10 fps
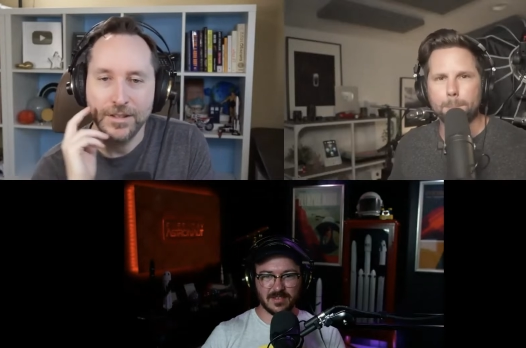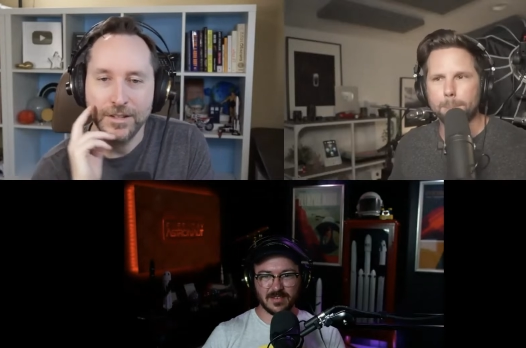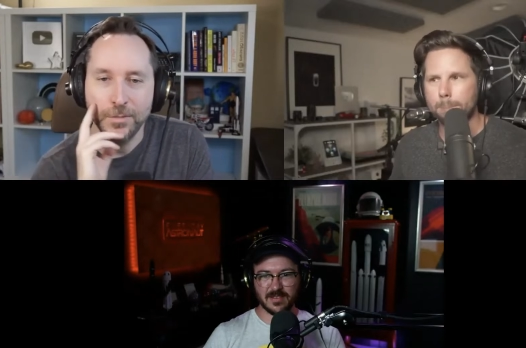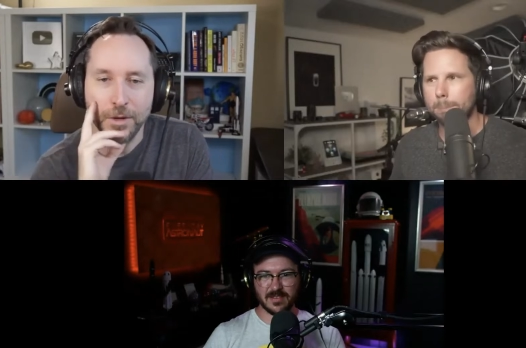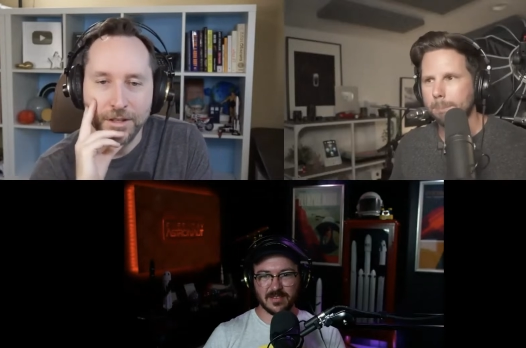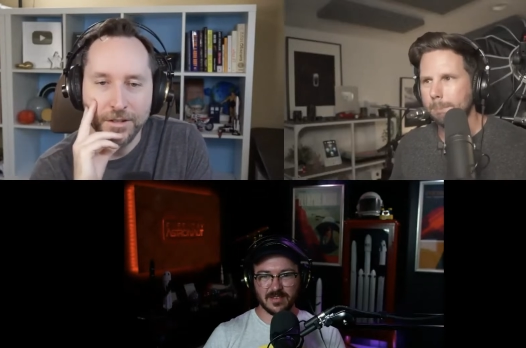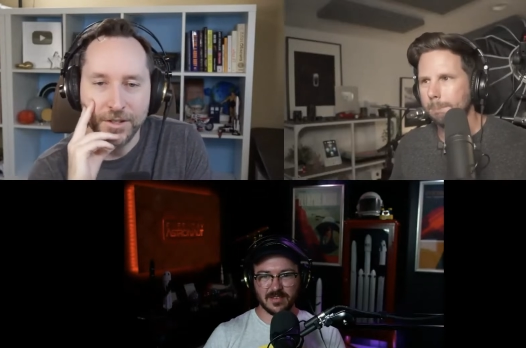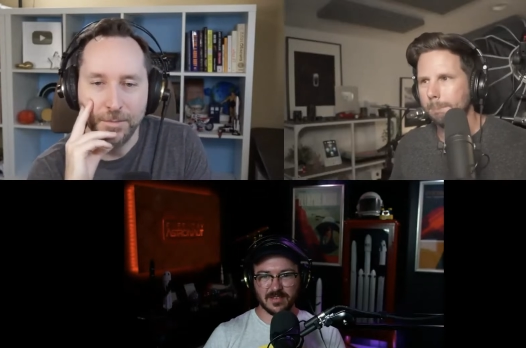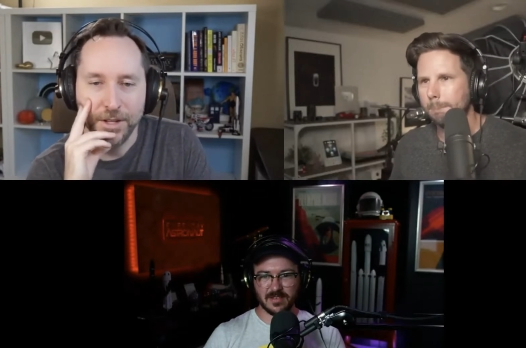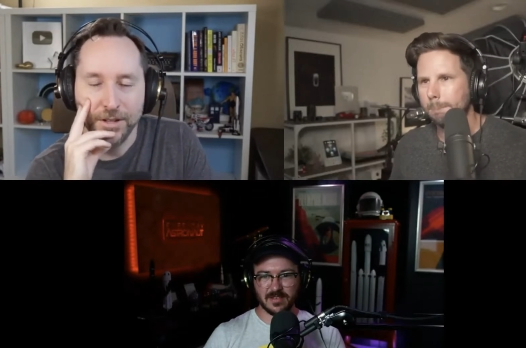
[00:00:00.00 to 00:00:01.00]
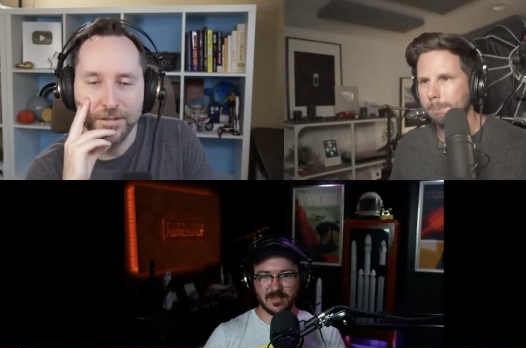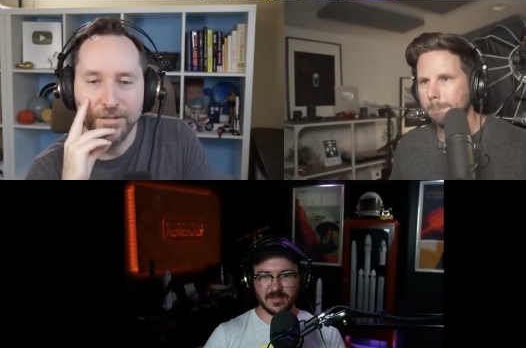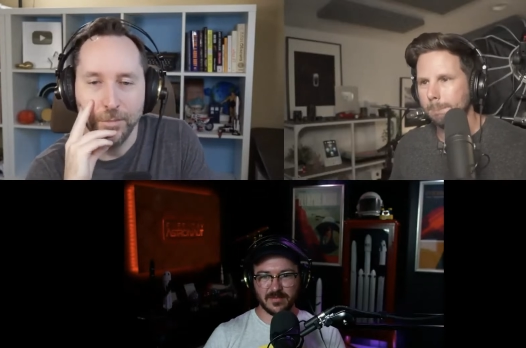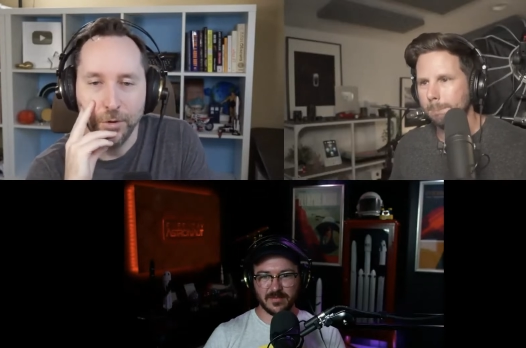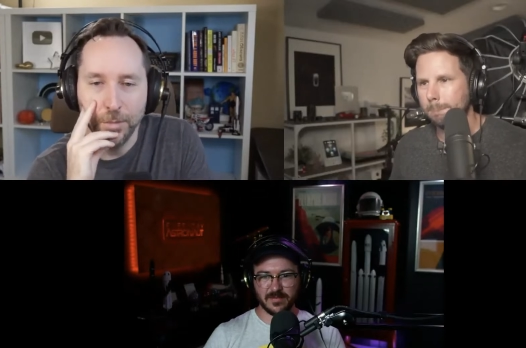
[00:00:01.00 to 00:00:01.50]
Speaker 1: is willing to spend
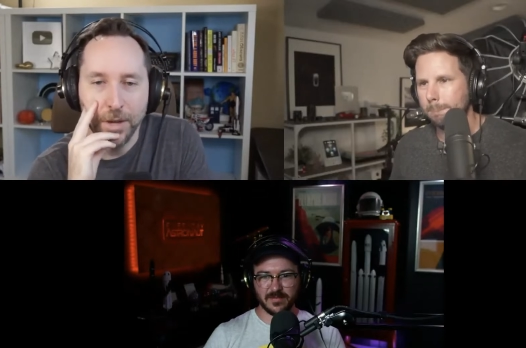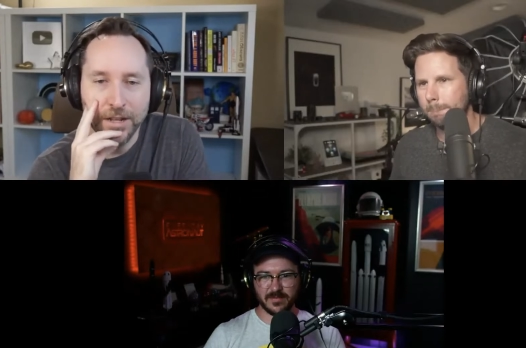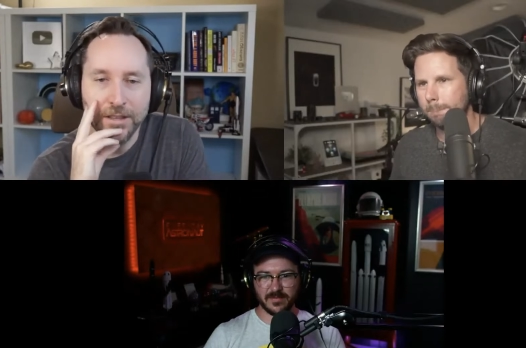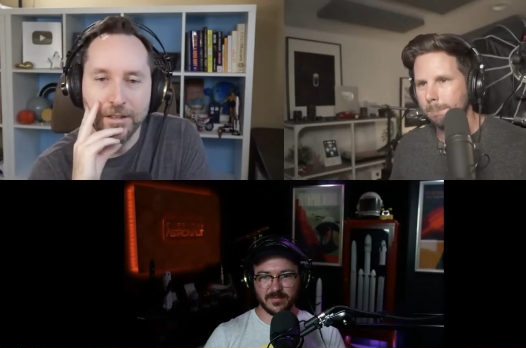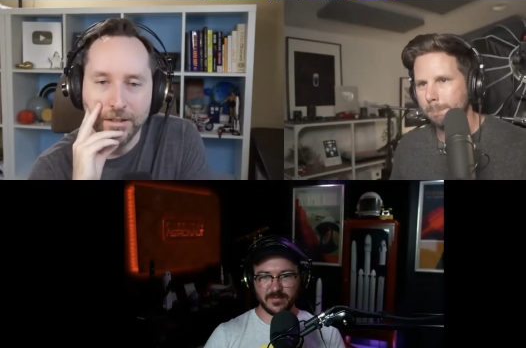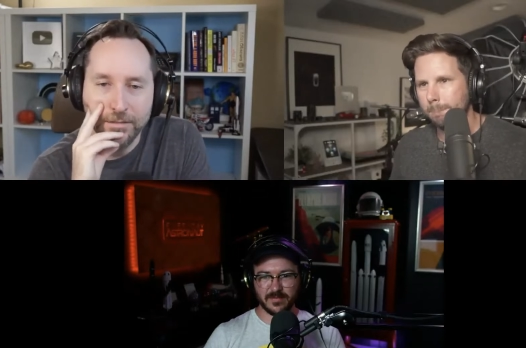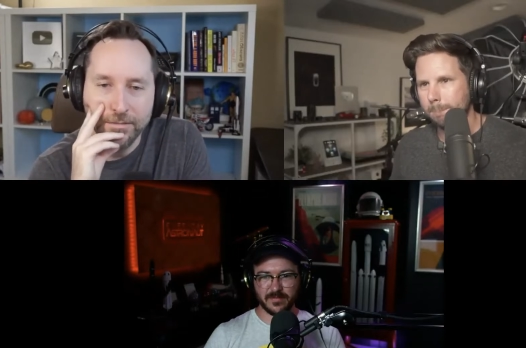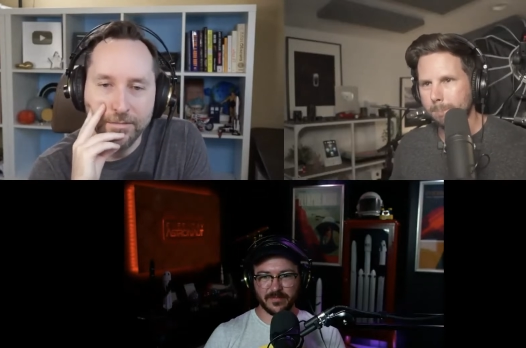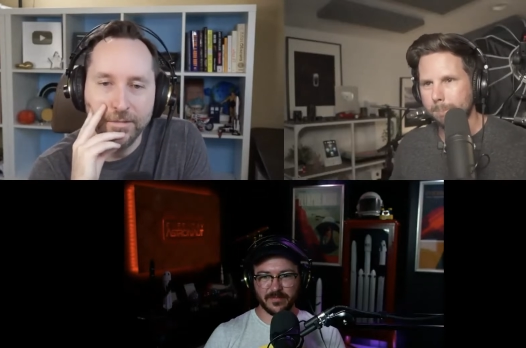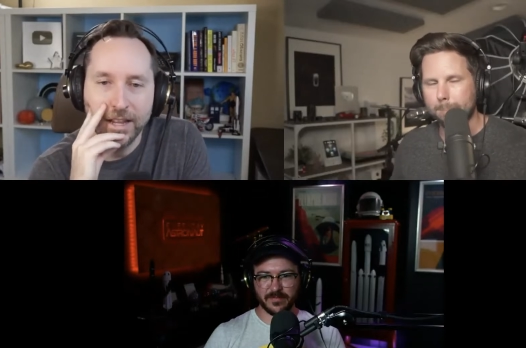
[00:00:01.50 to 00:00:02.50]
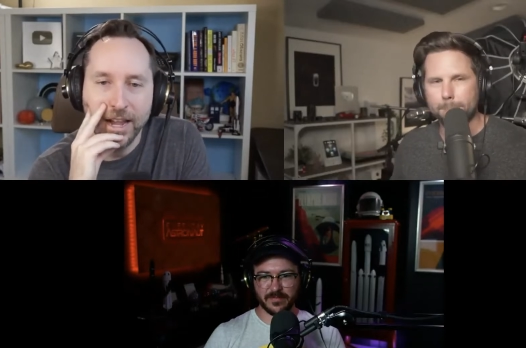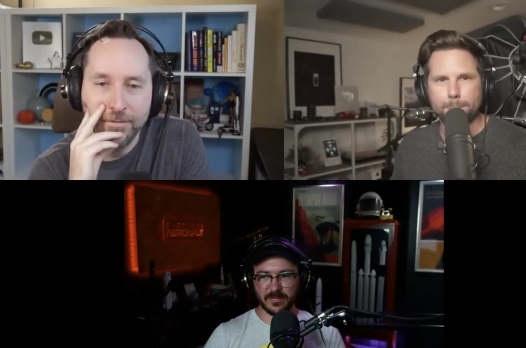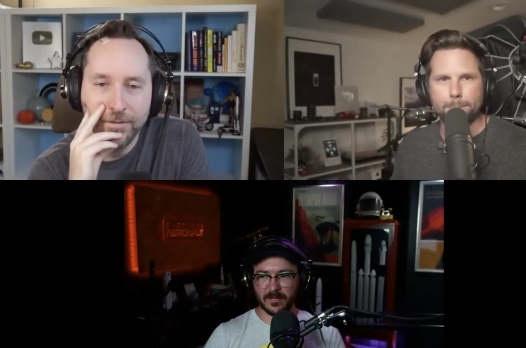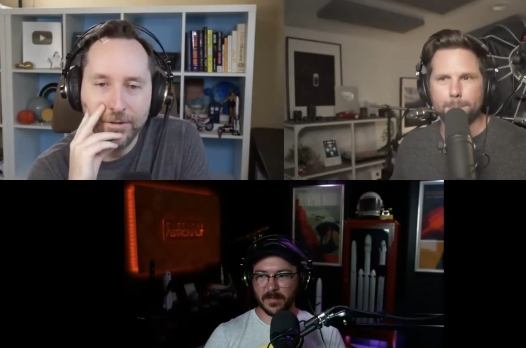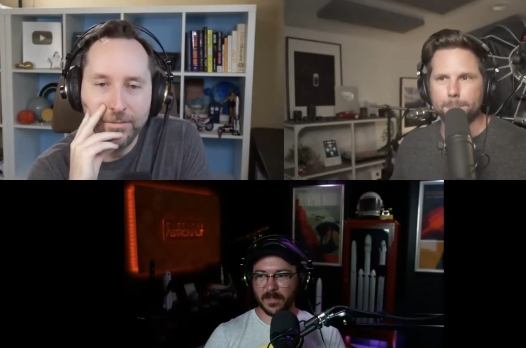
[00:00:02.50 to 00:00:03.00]
more money than they
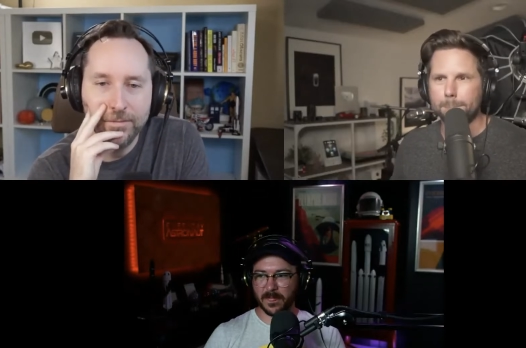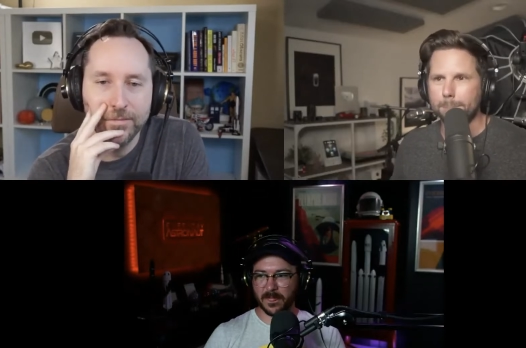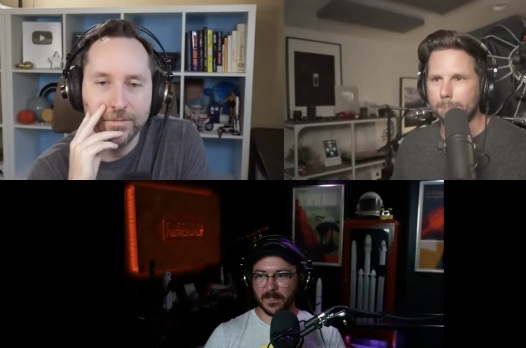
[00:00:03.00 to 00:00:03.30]
have to?